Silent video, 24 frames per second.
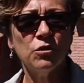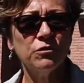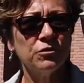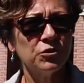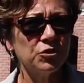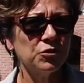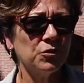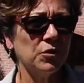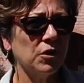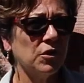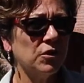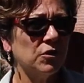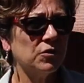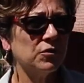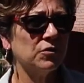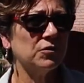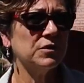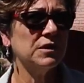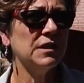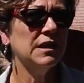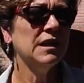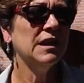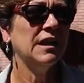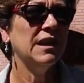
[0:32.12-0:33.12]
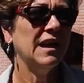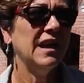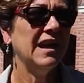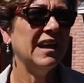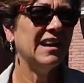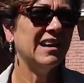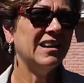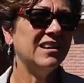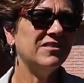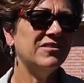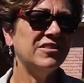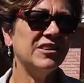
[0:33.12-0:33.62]
overgrown,
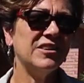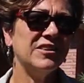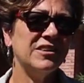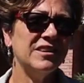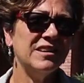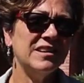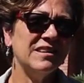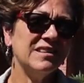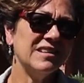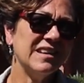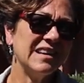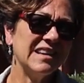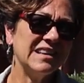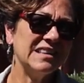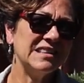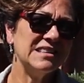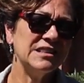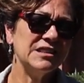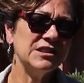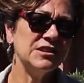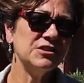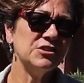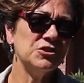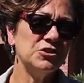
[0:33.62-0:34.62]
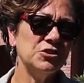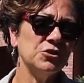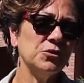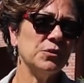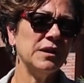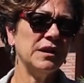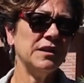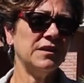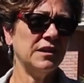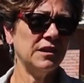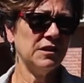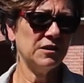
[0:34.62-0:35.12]
and very, like it didn't do
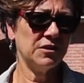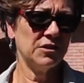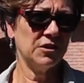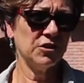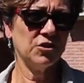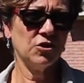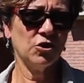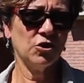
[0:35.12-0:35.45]
anything to the